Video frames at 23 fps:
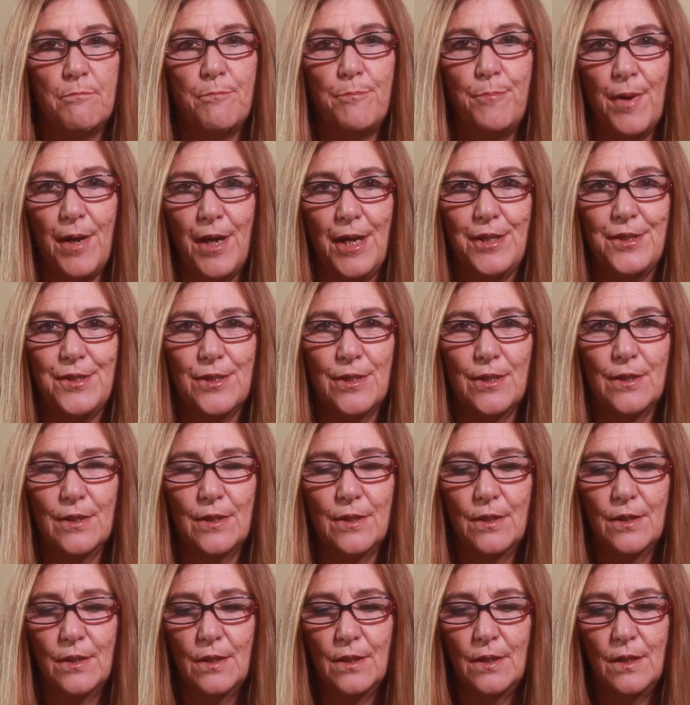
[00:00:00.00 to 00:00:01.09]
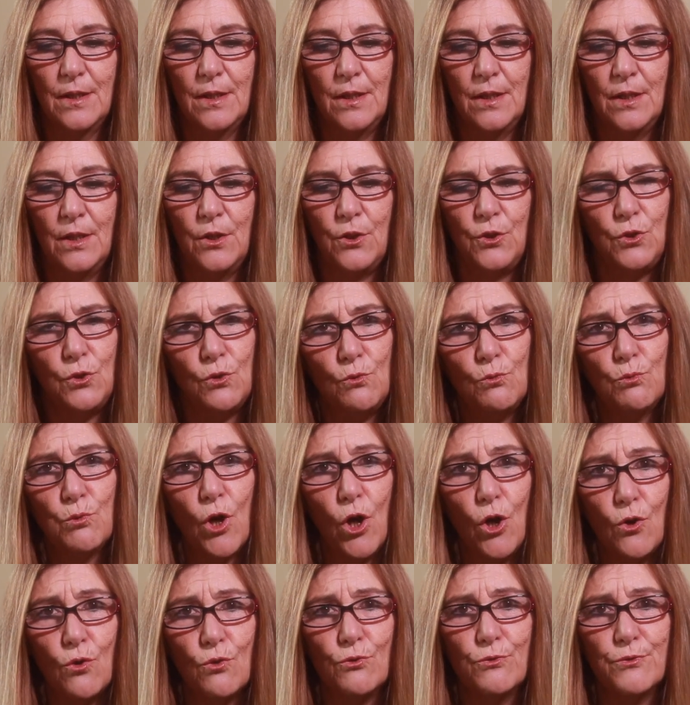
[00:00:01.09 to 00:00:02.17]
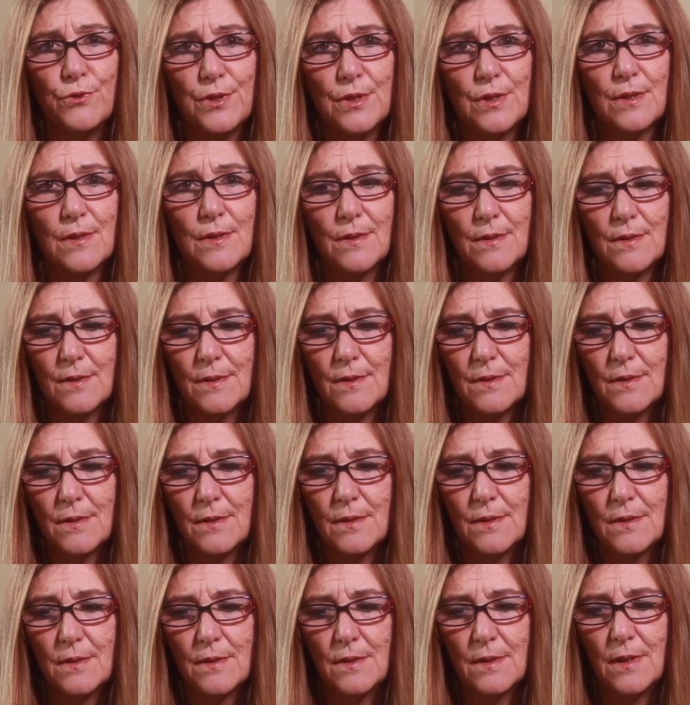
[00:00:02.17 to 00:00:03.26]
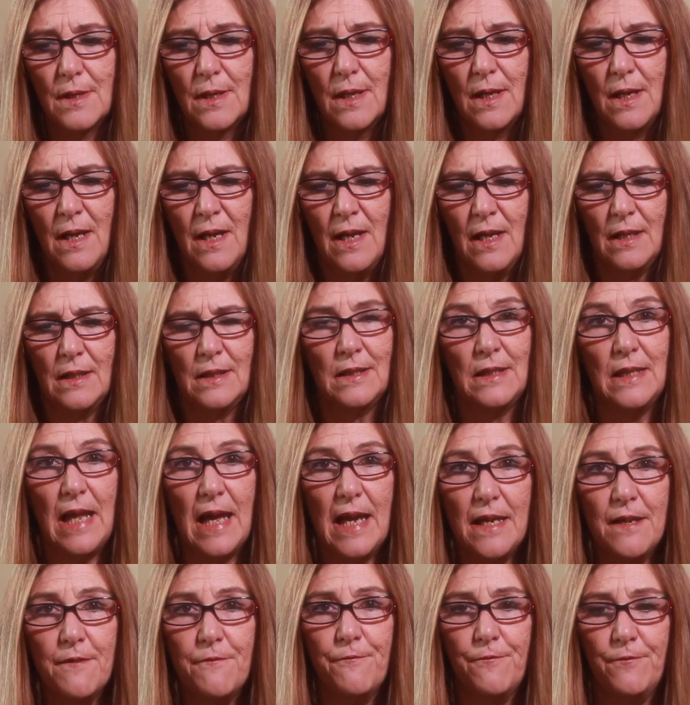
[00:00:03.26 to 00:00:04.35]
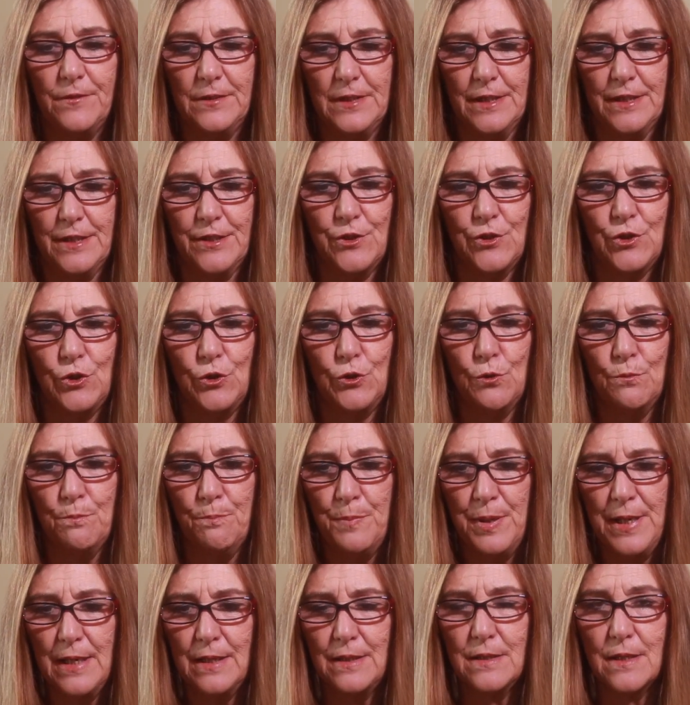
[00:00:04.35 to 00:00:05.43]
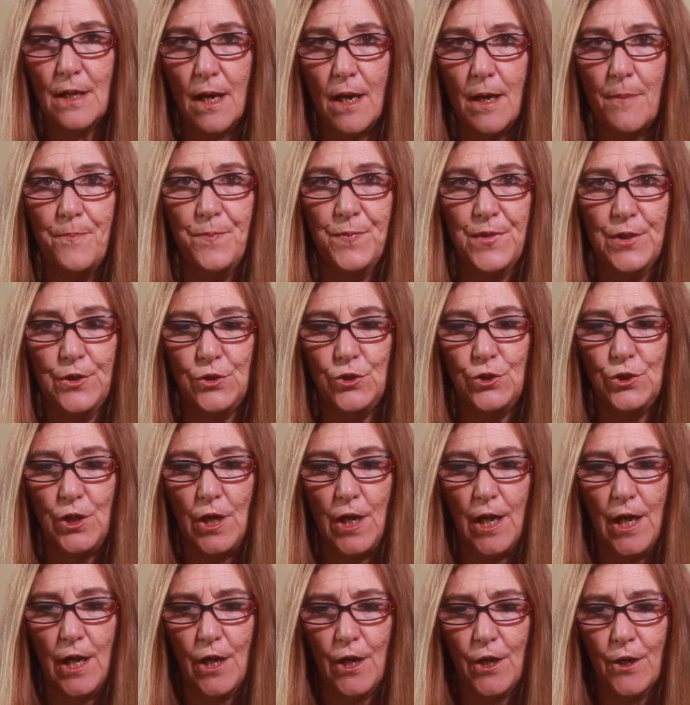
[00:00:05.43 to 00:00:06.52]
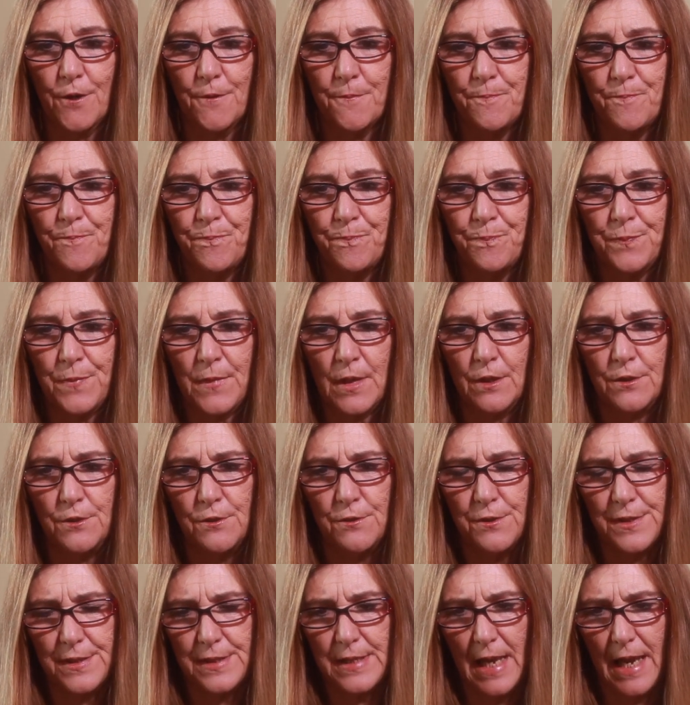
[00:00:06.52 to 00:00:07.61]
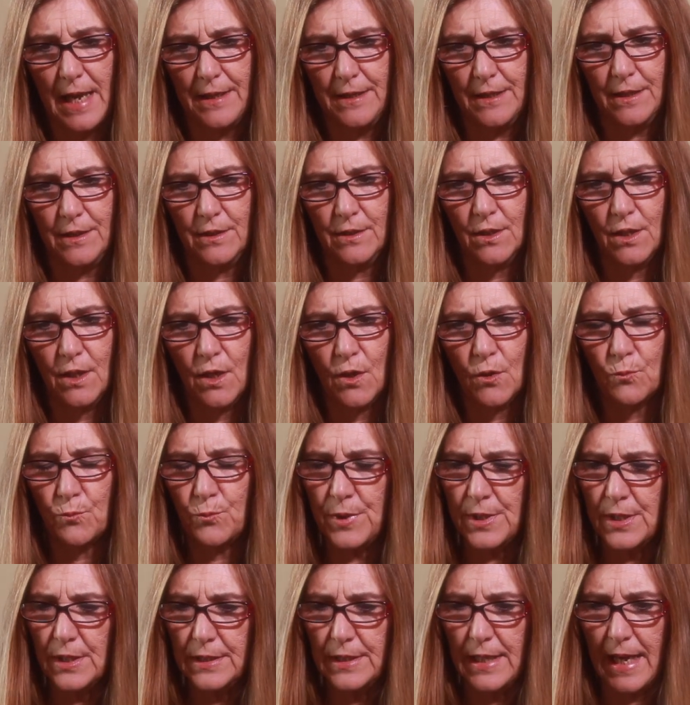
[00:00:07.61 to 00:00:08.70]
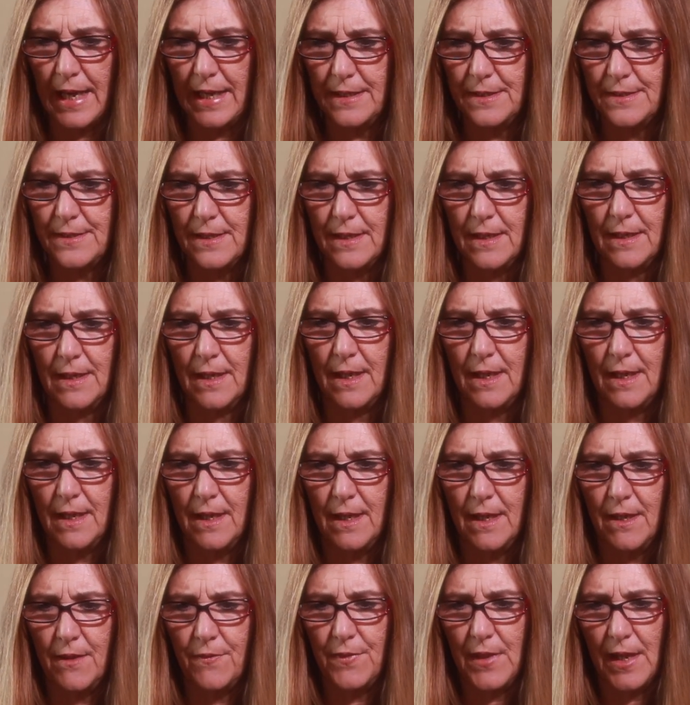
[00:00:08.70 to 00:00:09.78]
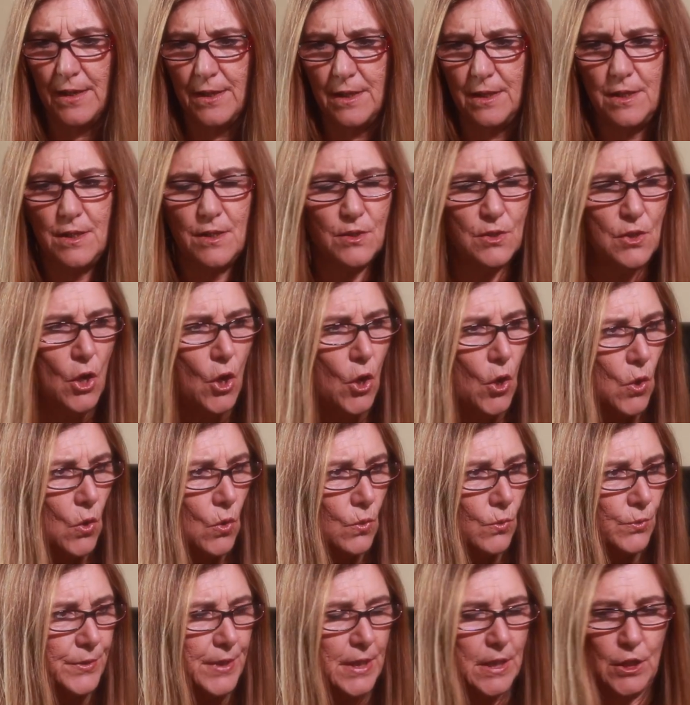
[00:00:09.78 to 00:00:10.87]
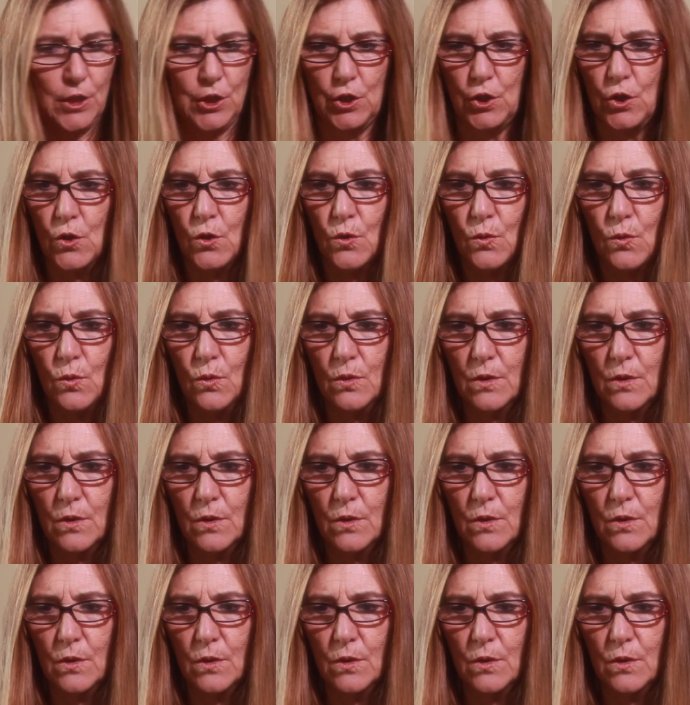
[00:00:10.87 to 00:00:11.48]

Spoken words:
But you rose. Lifeless, you picked up the chair you sat in, realizing that it is holding you.